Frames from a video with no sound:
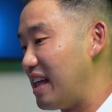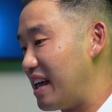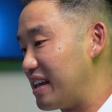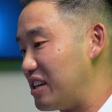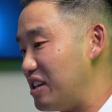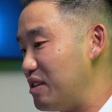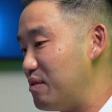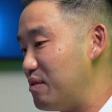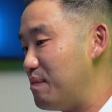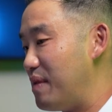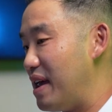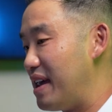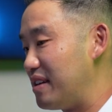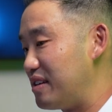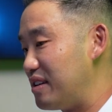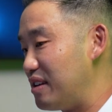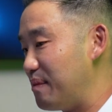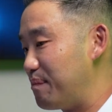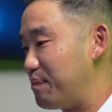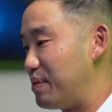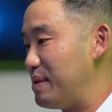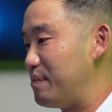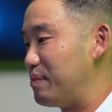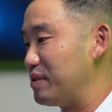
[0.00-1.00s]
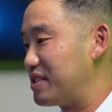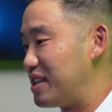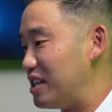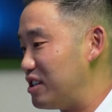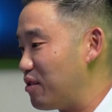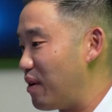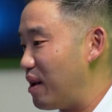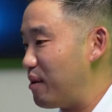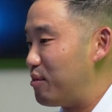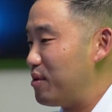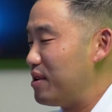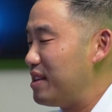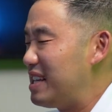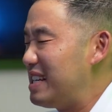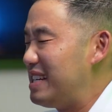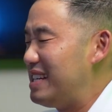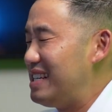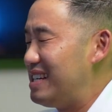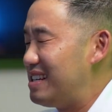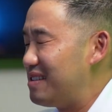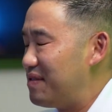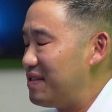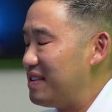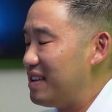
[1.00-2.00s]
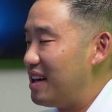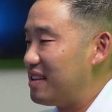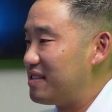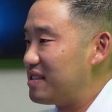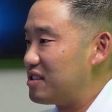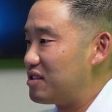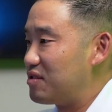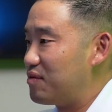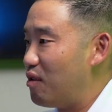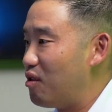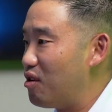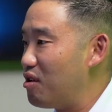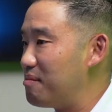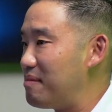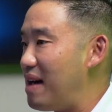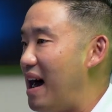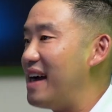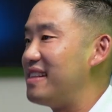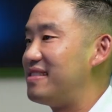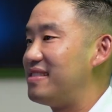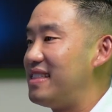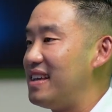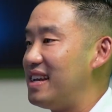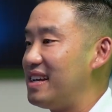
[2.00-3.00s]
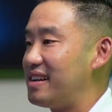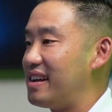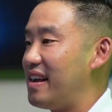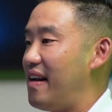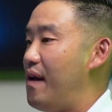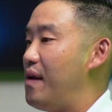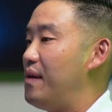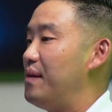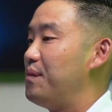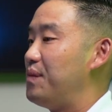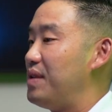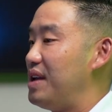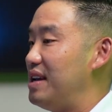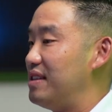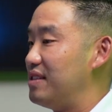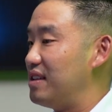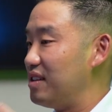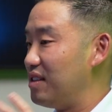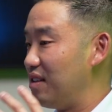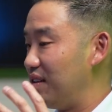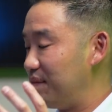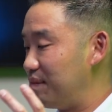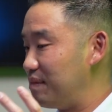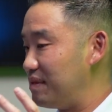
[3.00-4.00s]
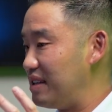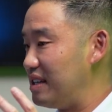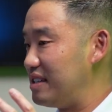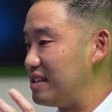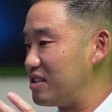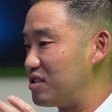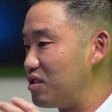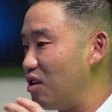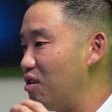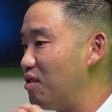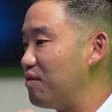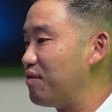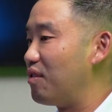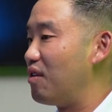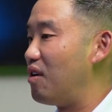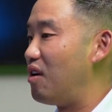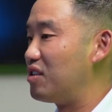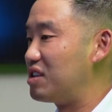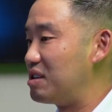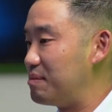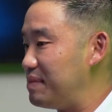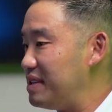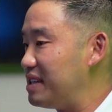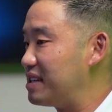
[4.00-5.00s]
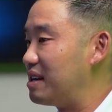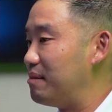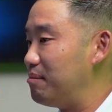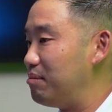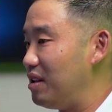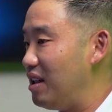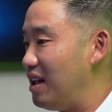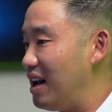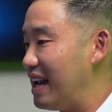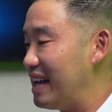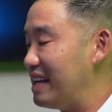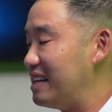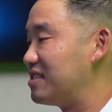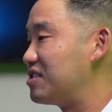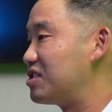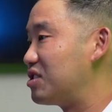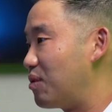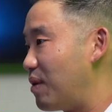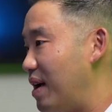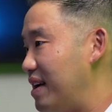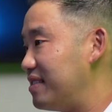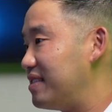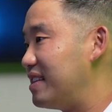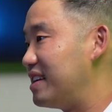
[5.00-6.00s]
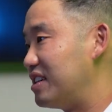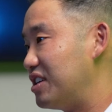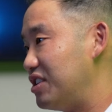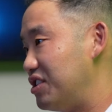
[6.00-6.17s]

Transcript: Like people say, do I really need to fill out this form? I think just overall to be compliant, it's the right thing.